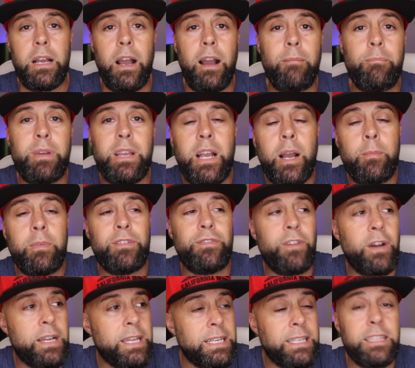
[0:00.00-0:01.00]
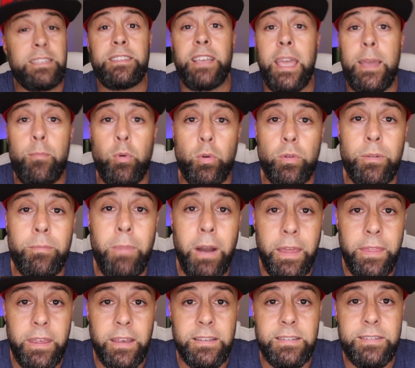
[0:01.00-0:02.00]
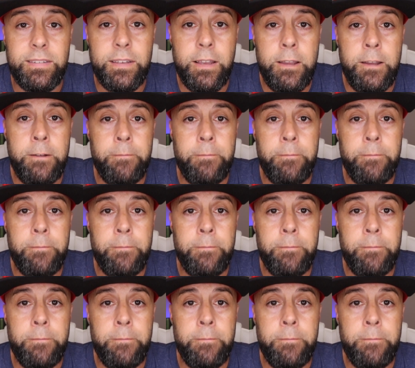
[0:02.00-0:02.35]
I'm becoming fucking disabled by this.